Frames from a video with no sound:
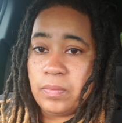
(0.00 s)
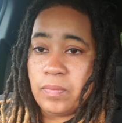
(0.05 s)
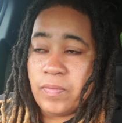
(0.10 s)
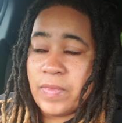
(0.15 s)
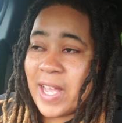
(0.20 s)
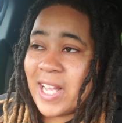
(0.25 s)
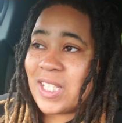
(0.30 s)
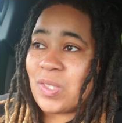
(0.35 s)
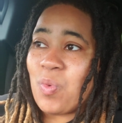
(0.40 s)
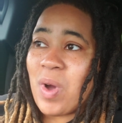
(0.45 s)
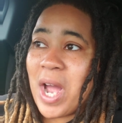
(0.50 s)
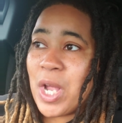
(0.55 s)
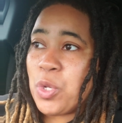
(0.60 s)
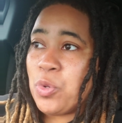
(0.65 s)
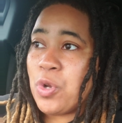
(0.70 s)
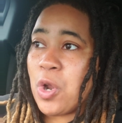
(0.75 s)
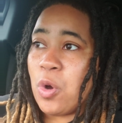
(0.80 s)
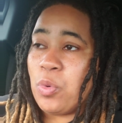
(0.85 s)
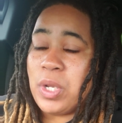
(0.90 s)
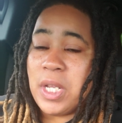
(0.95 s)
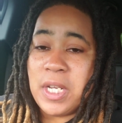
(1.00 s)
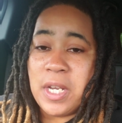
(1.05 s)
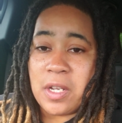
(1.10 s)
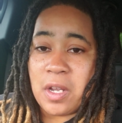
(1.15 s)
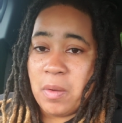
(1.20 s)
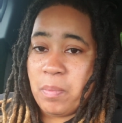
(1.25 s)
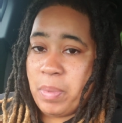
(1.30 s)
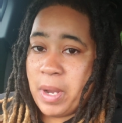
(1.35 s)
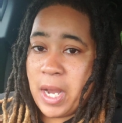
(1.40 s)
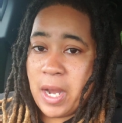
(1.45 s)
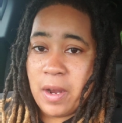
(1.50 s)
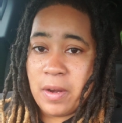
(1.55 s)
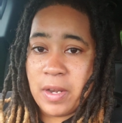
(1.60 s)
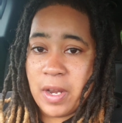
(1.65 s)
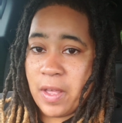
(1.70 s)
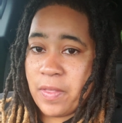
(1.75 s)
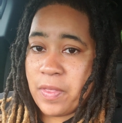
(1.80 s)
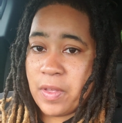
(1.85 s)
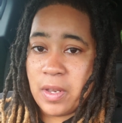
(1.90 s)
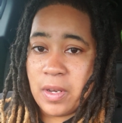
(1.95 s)
That's why you don't need to compare
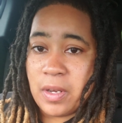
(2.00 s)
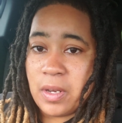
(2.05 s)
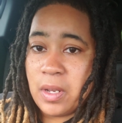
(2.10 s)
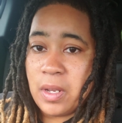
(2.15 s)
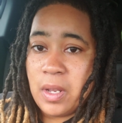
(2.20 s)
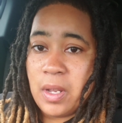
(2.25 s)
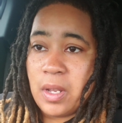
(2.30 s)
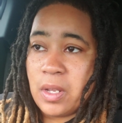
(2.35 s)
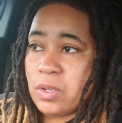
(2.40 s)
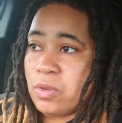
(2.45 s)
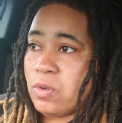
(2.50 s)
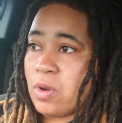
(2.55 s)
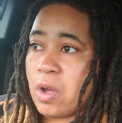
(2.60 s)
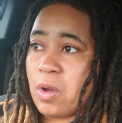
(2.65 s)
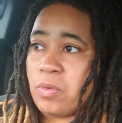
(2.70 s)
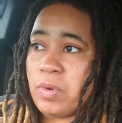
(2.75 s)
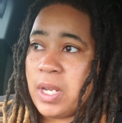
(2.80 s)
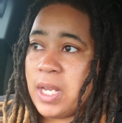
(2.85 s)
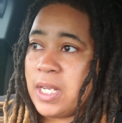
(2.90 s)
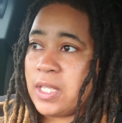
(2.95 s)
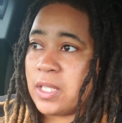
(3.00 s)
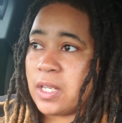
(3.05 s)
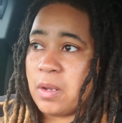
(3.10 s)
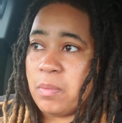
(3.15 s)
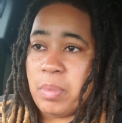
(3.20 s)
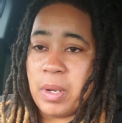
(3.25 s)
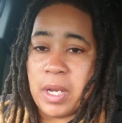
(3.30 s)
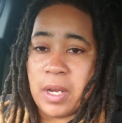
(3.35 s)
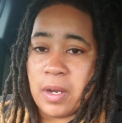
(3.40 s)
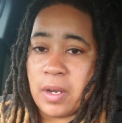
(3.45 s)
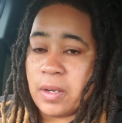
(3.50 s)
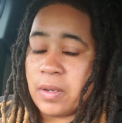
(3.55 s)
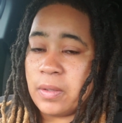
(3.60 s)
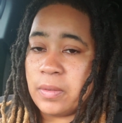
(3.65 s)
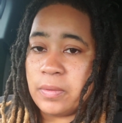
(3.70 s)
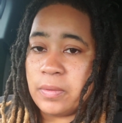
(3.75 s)
nothing. You don't need to compare.